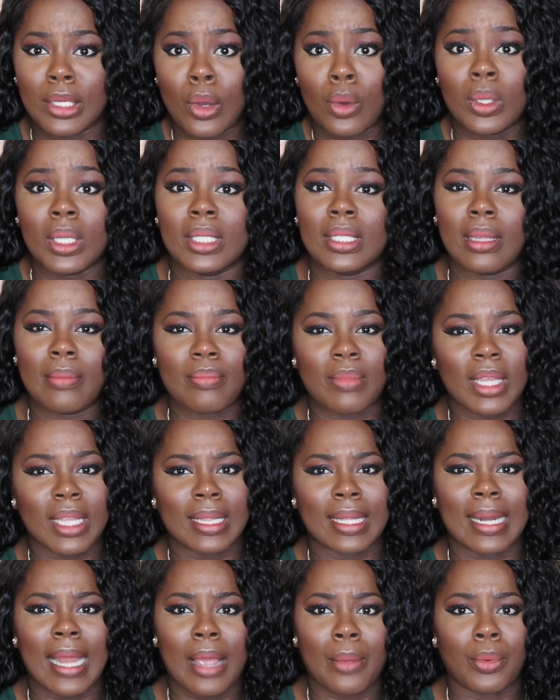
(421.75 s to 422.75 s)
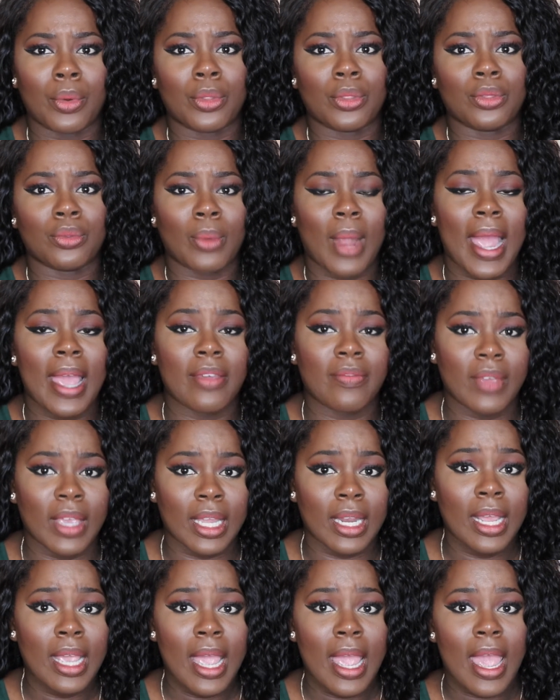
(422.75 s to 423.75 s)
go to something that I will thrive
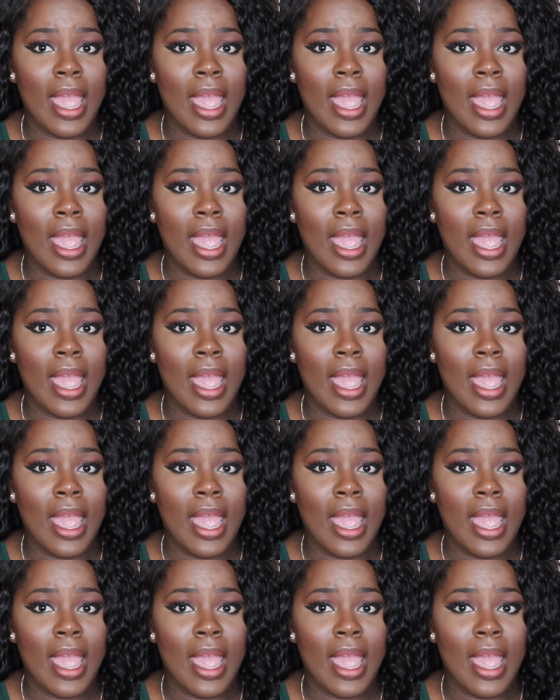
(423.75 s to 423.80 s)
in.